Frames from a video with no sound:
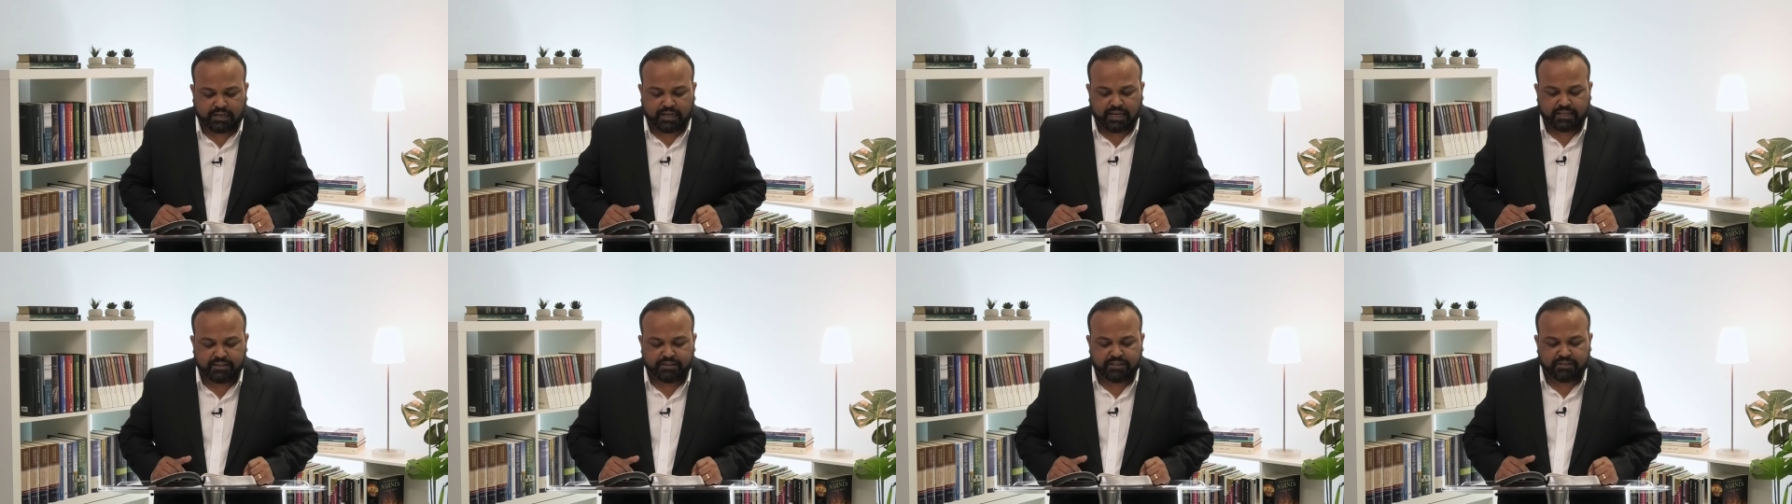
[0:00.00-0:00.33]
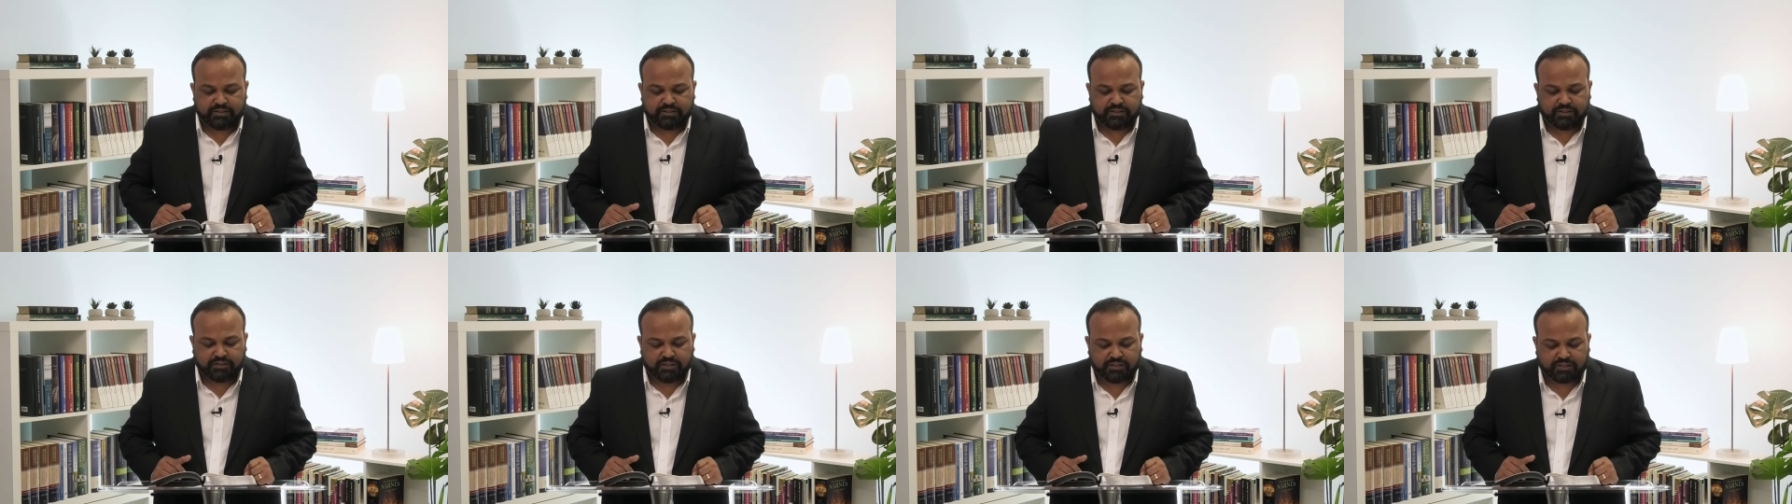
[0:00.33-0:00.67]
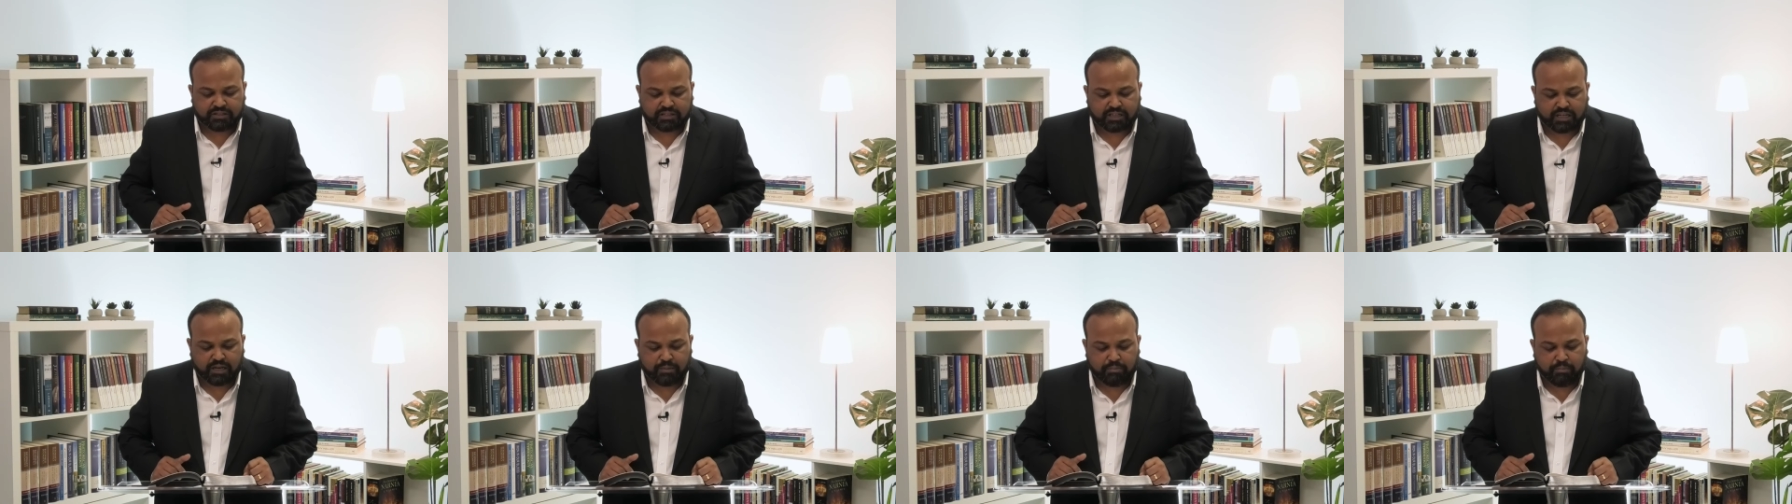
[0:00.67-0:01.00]
And this is
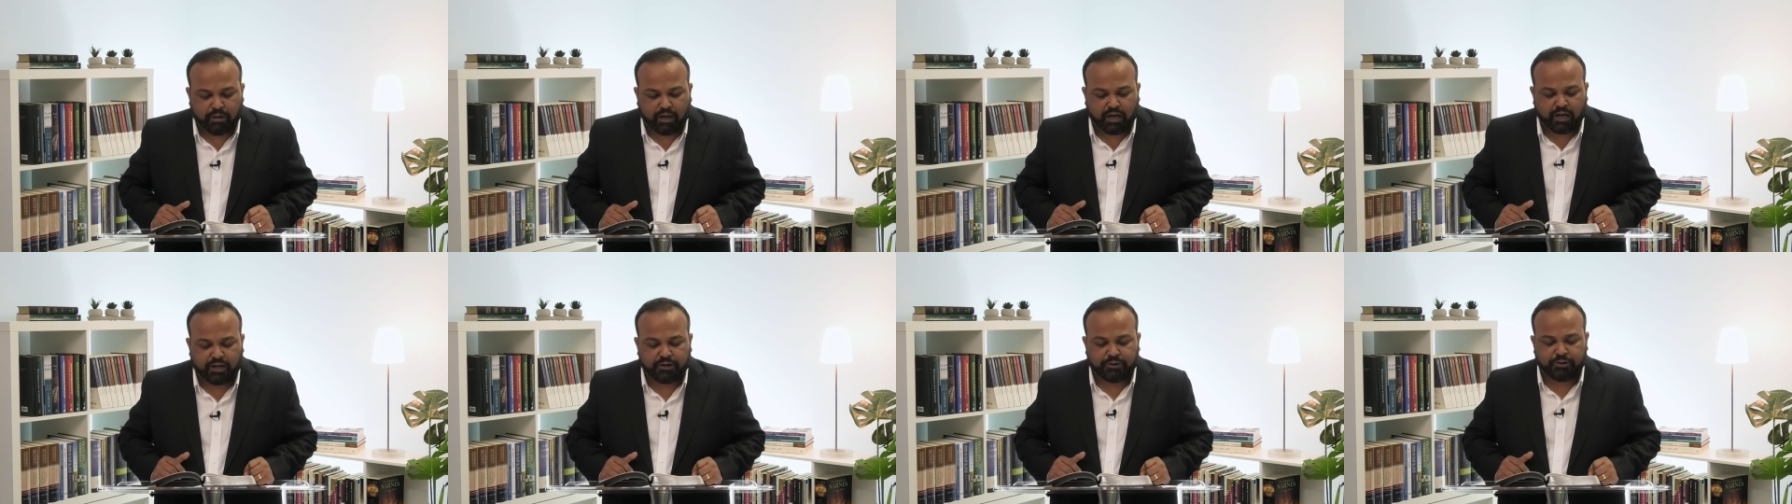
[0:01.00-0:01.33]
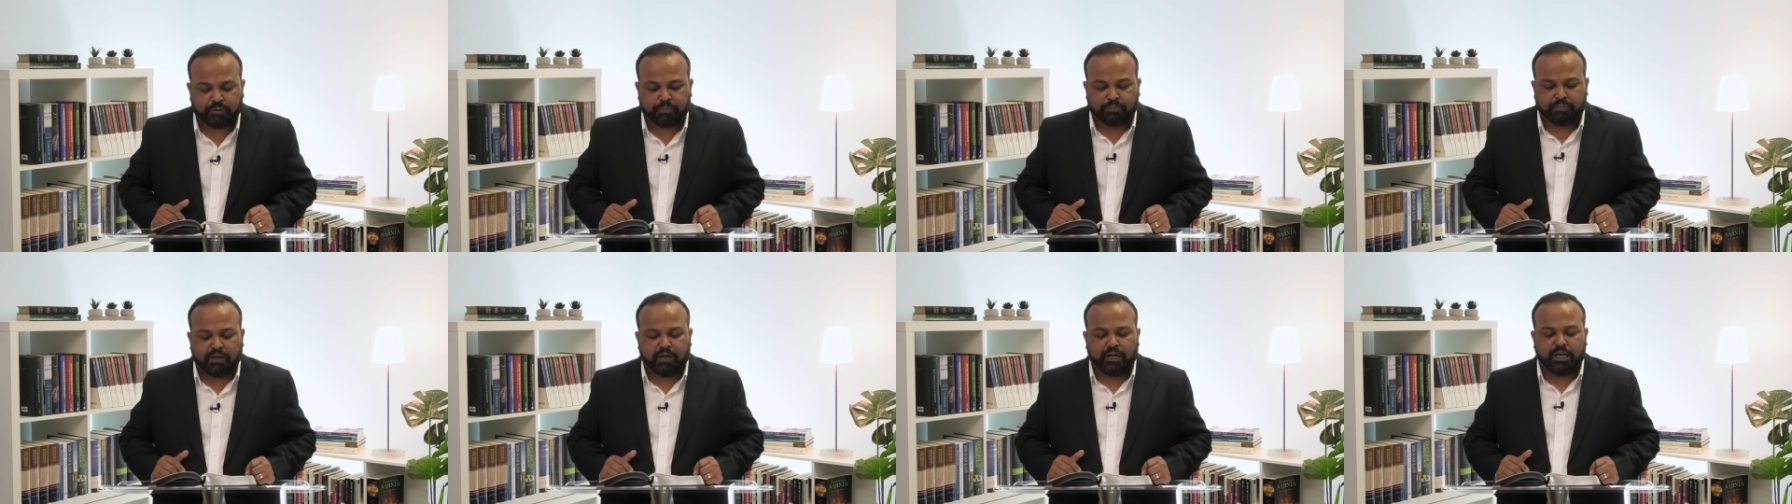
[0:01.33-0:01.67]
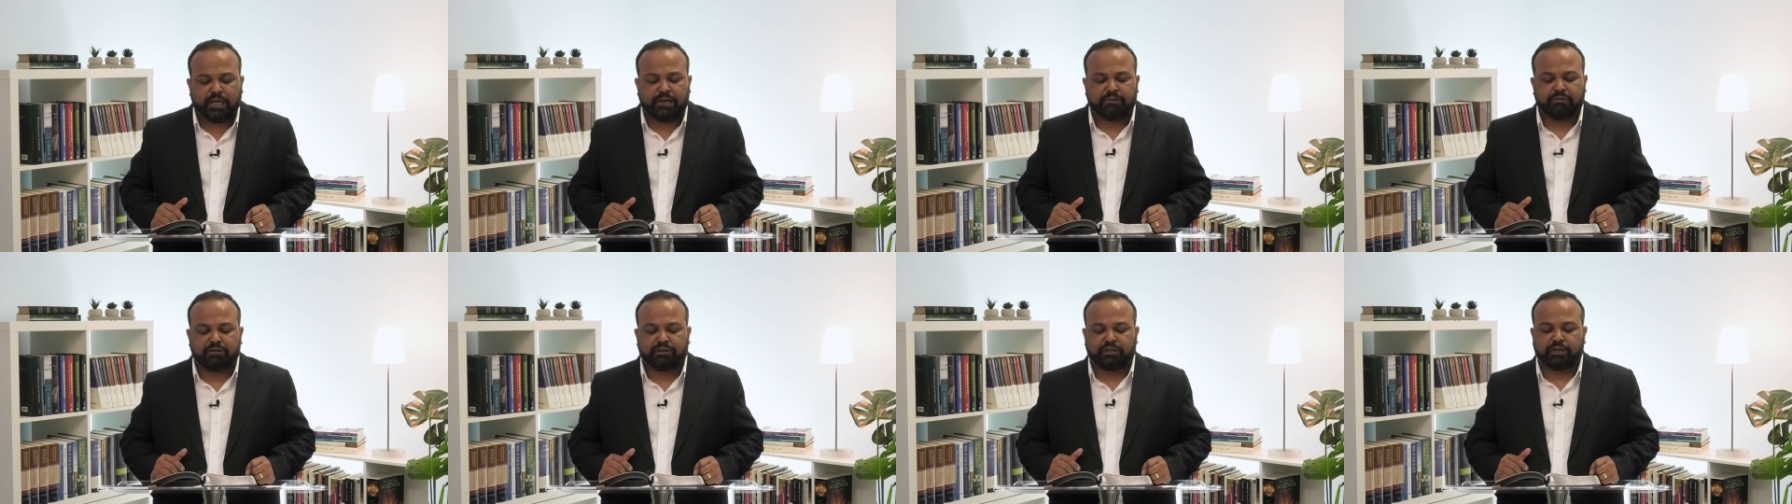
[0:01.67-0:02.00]
his command to
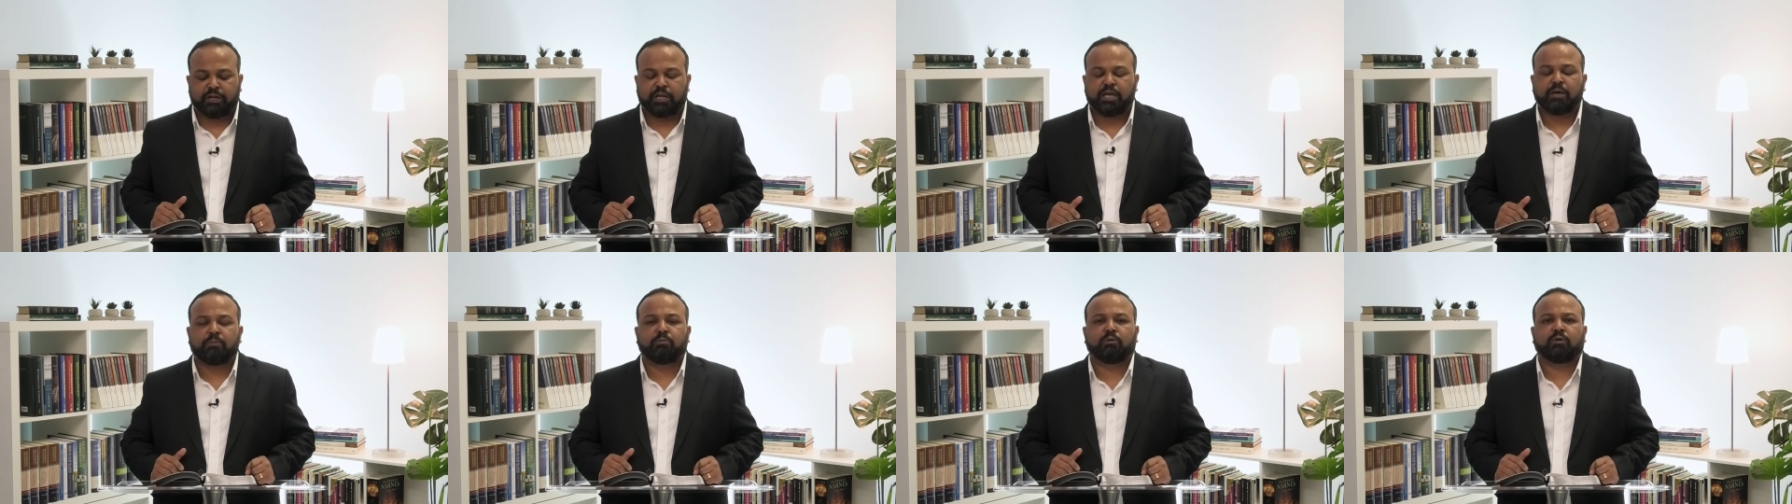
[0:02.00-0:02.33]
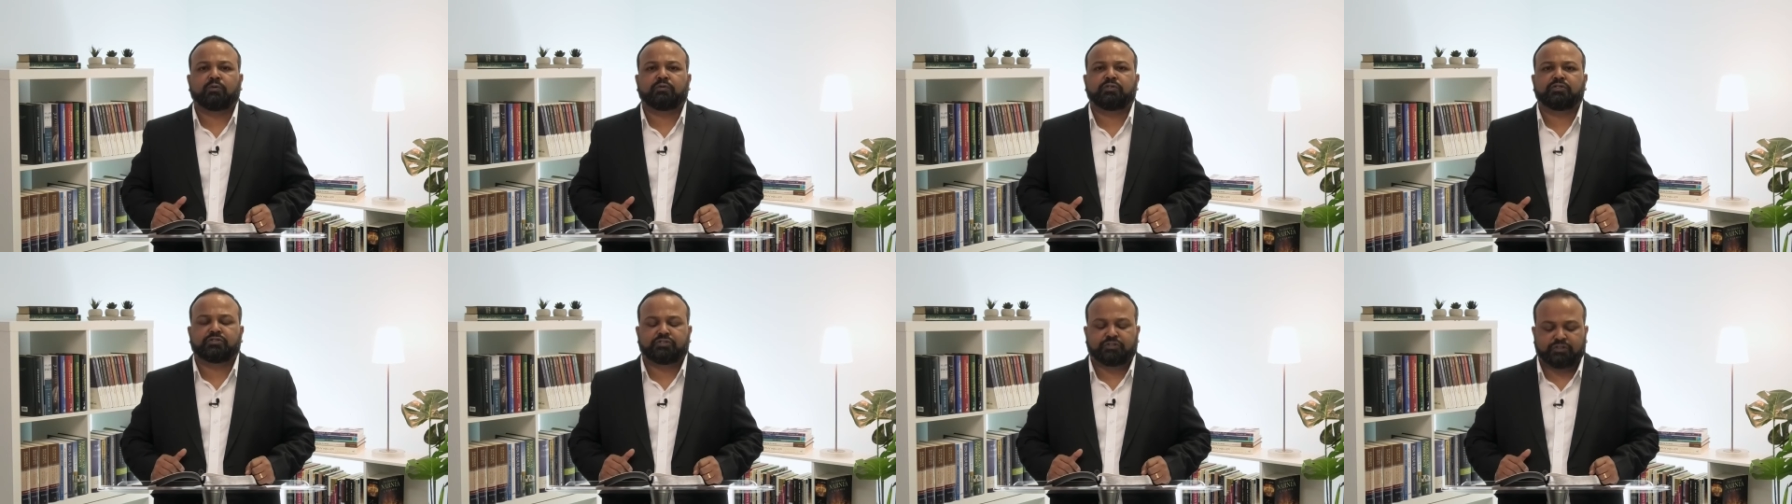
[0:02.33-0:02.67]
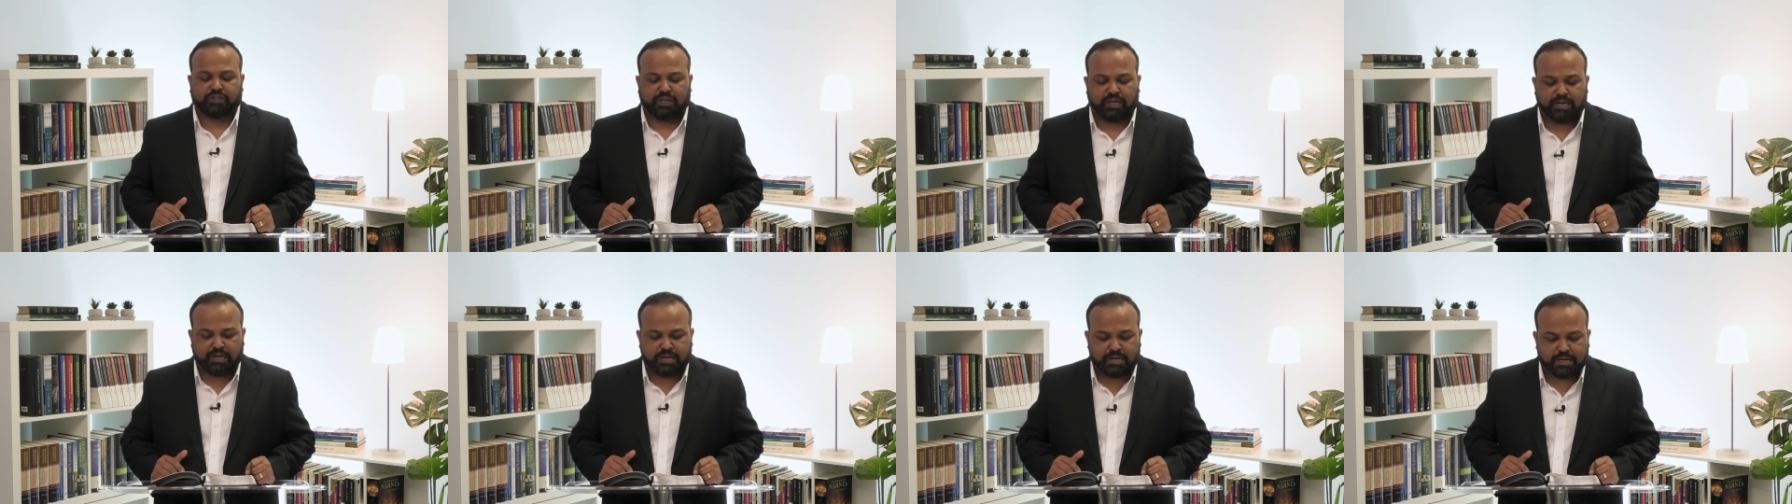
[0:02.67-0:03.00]
believe in the name of his
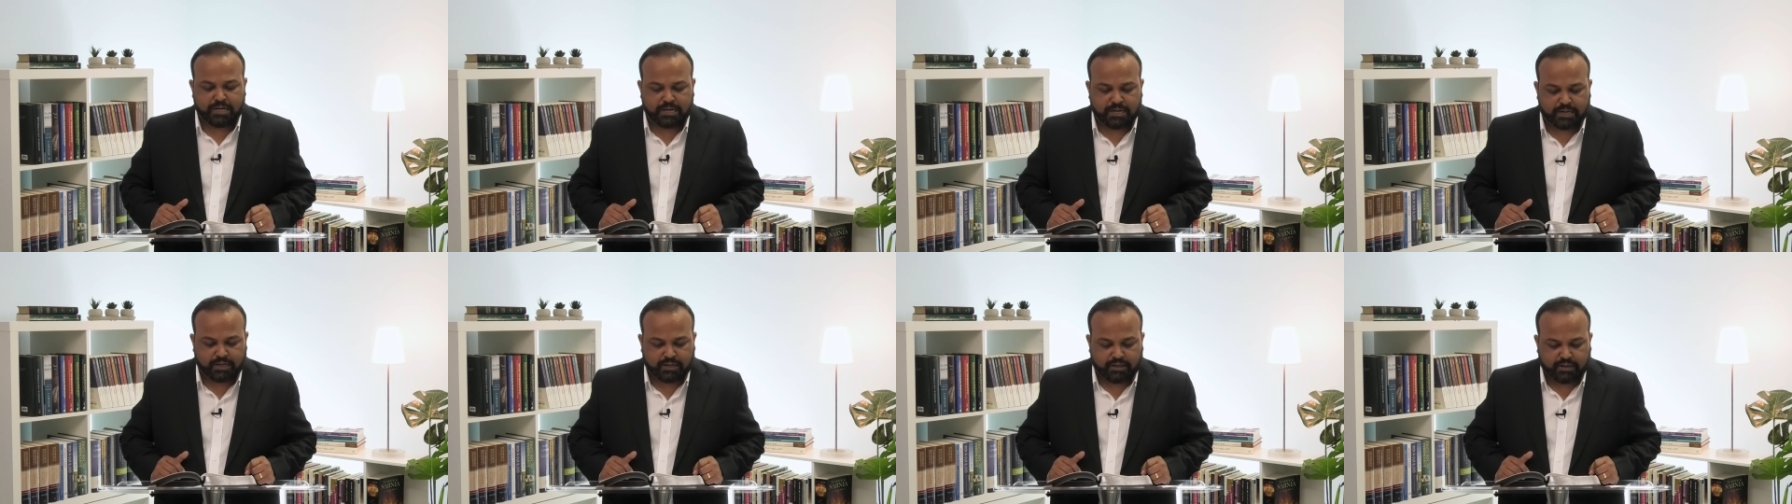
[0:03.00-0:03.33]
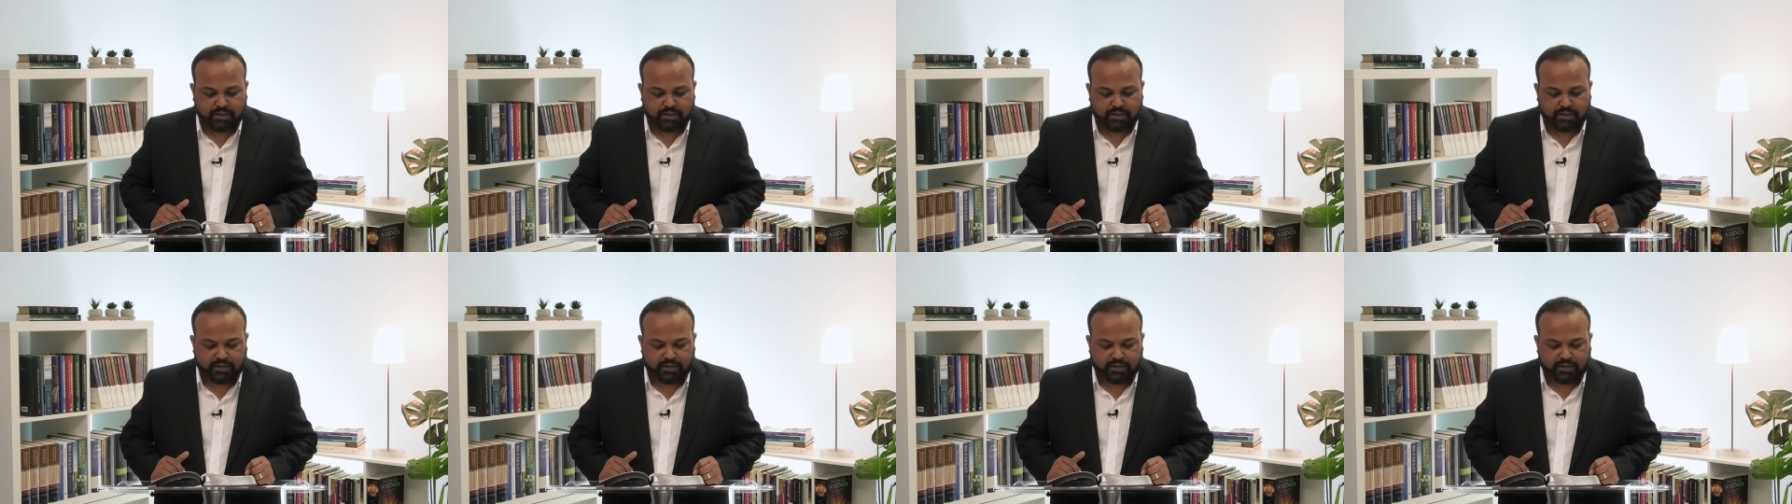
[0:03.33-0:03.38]
Son